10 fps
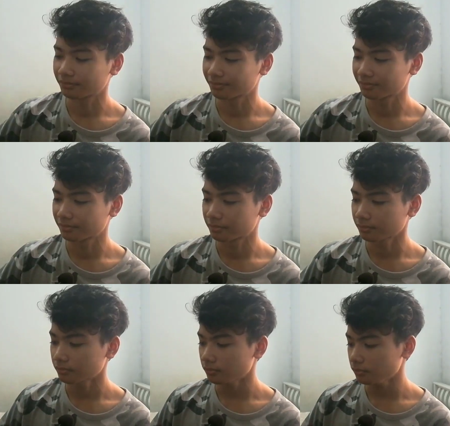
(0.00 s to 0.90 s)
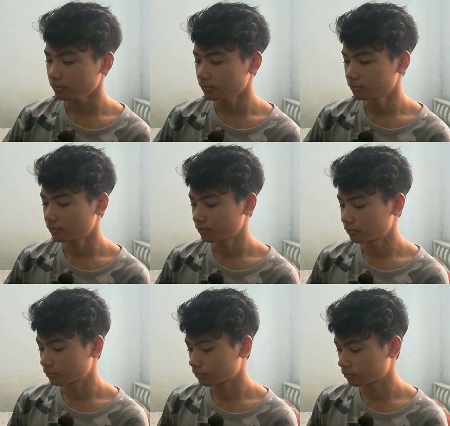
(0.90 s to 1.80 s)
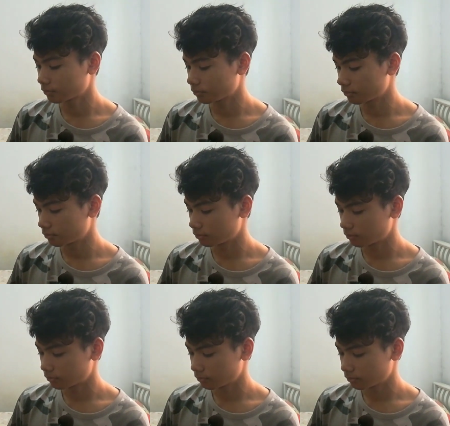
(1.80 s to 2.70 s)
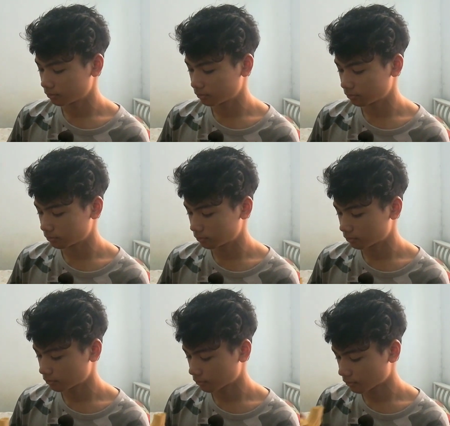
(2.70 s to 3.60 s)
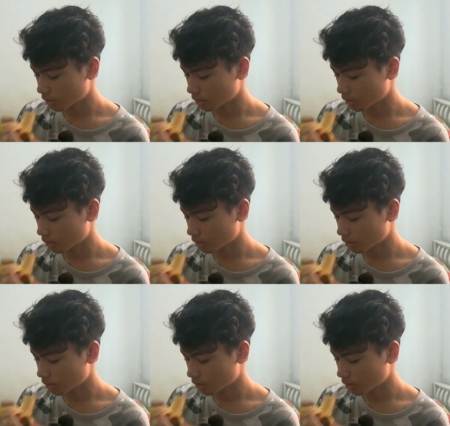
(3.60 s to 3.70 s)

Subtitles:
(silence)